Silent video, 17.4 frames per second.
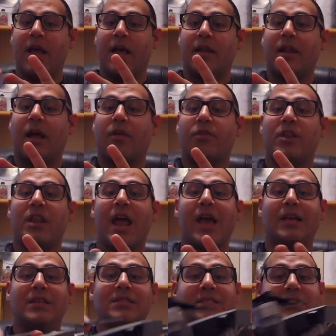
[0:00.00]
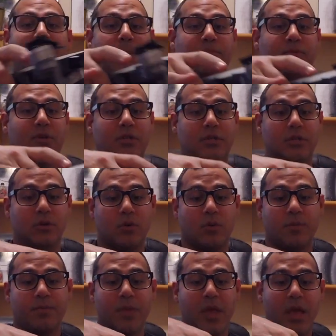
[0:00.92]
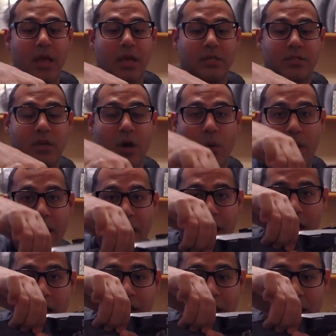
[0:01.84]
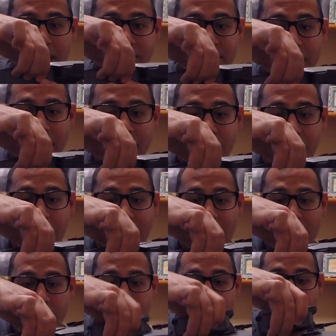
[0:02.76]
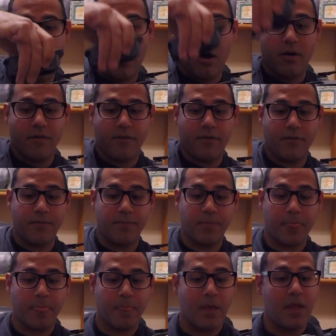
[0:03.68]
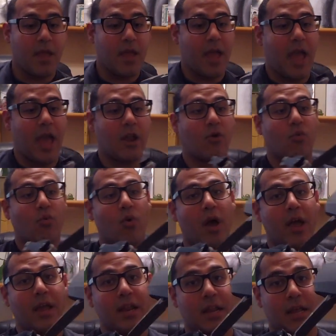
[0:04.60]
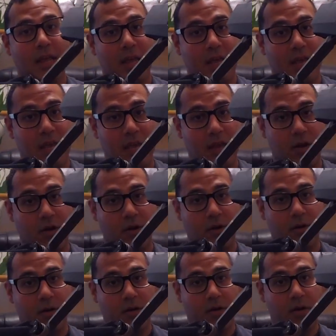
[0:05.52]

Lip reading: Now, the next step to do is go ahead and take the battery off, and right here